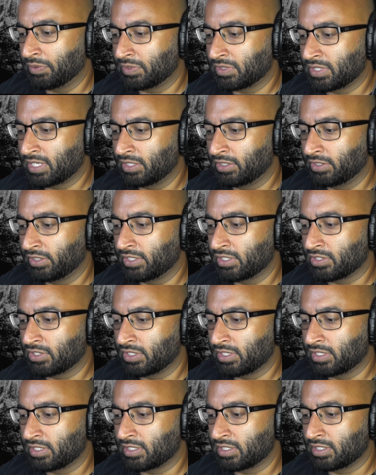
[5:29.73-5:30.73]
was healed and so
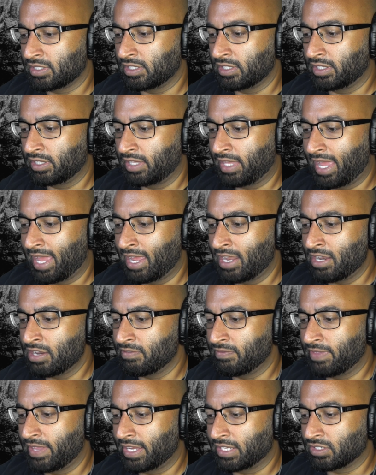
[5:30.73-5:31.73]
this is the the end
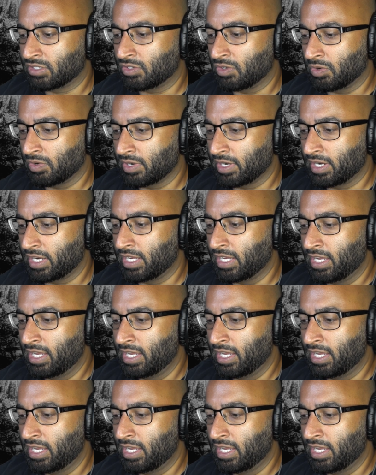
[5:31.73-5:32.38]
of that story